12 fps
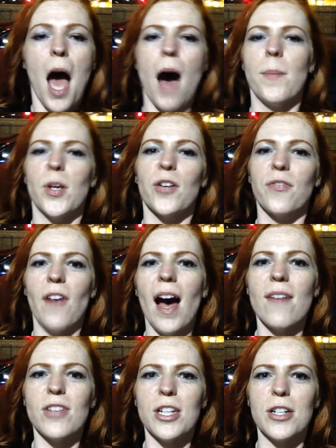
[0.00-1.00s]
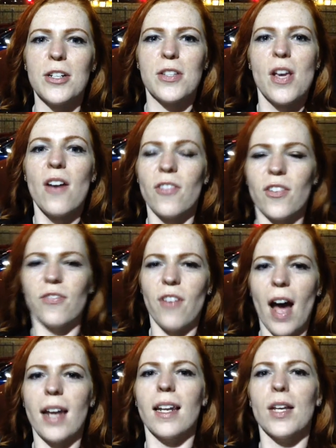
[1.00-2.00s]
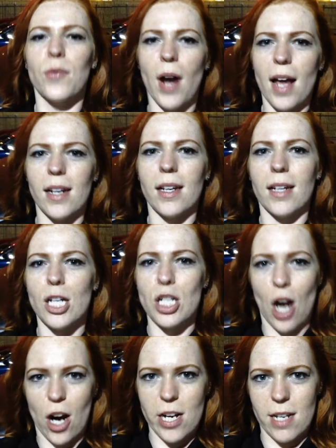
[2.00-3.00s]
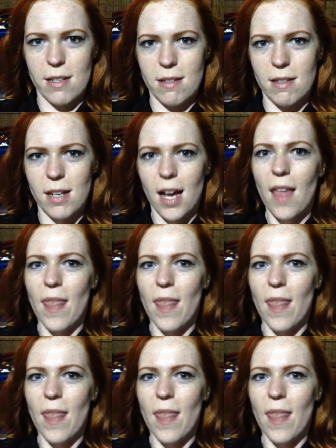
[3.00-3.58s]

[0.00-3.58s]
a mere five years from finally riding in a TARDIS.